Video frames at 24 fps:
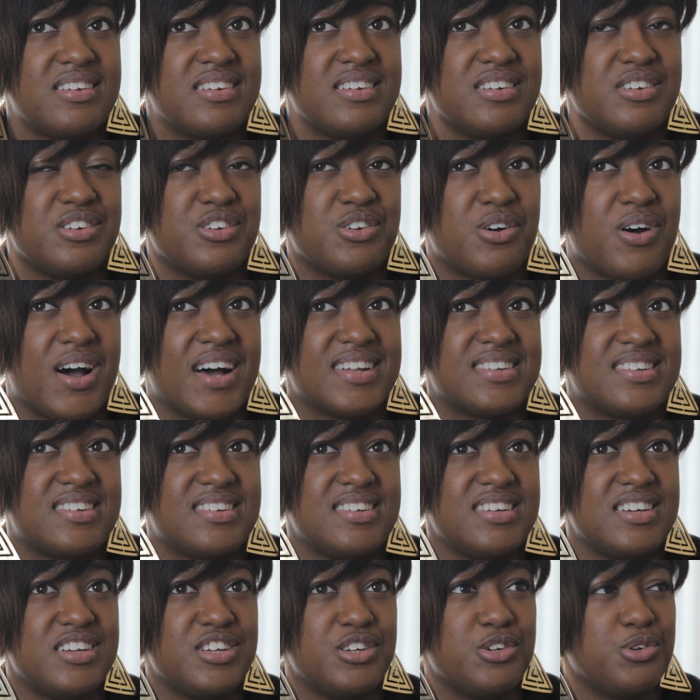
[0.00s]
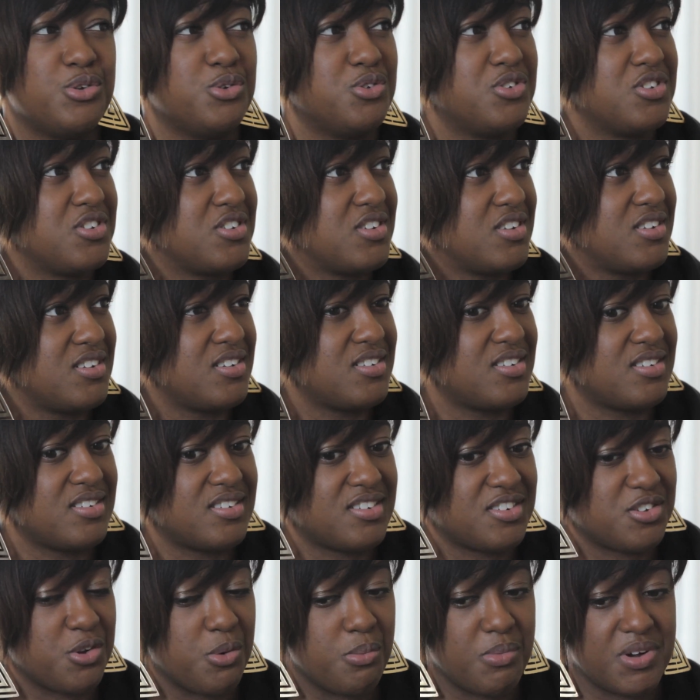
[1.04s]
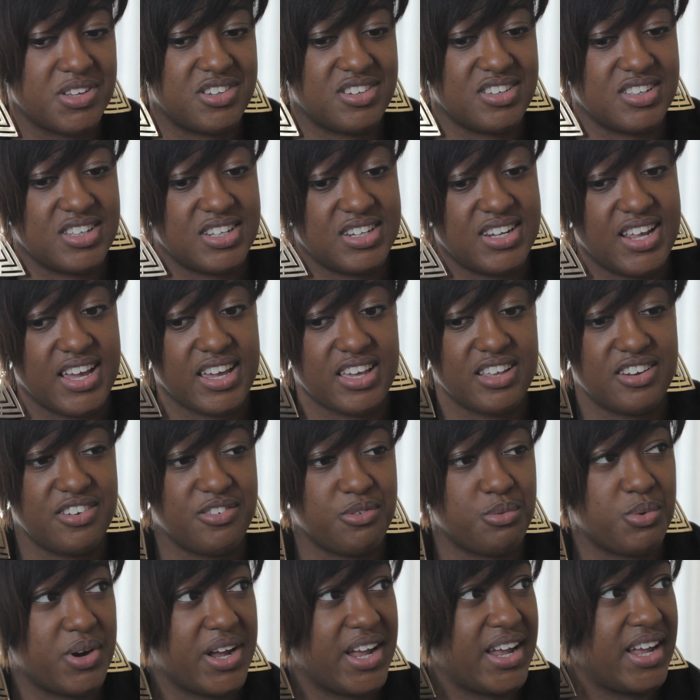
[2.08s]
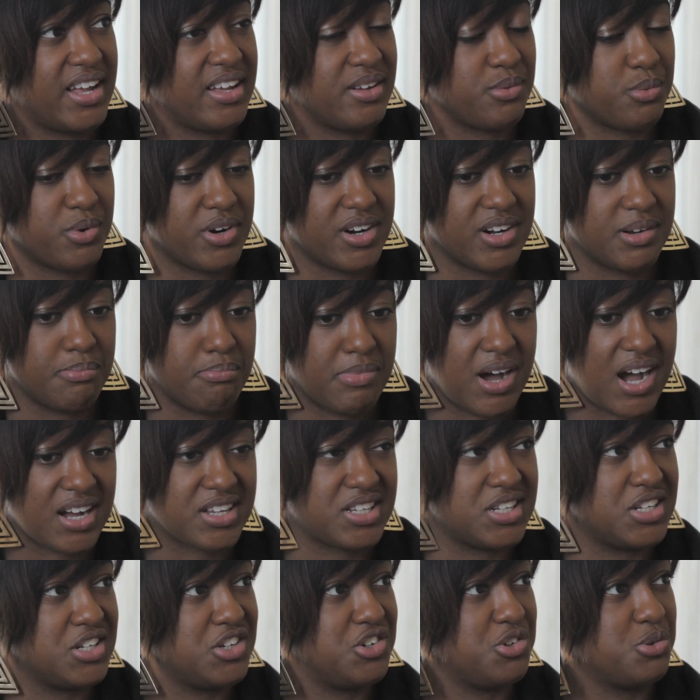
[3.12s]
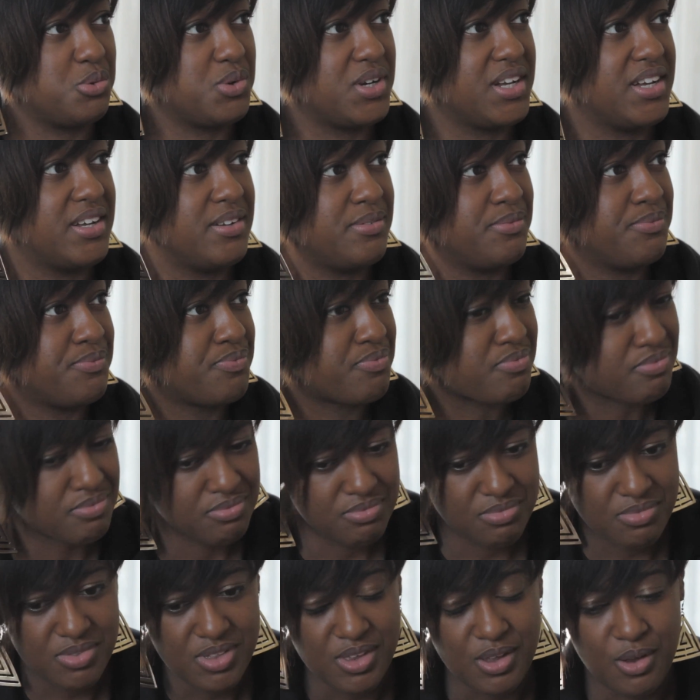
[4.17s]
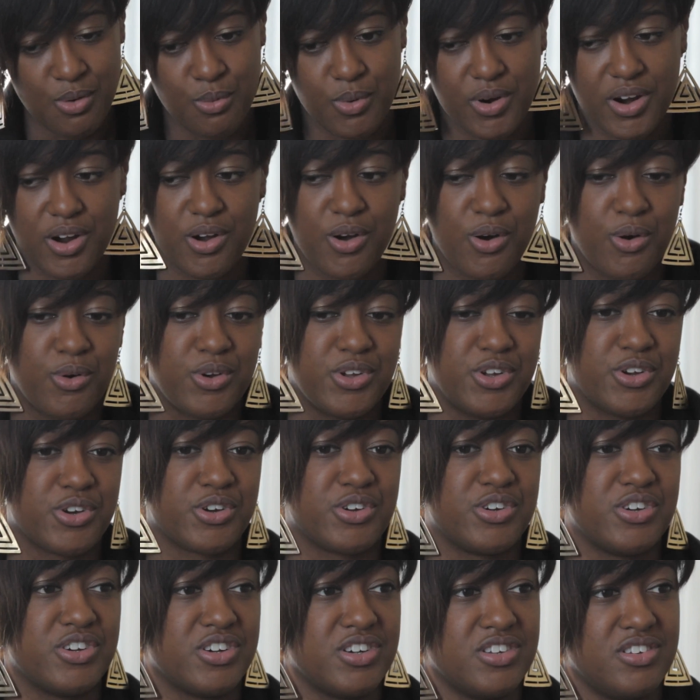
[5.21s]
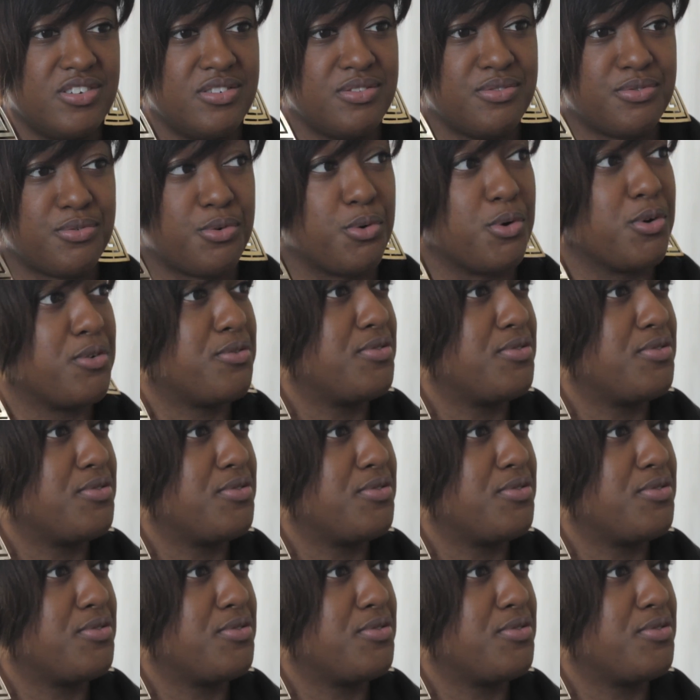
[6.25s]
I see it used so much in a negative way where it boxes you in, where, oh, you're good for a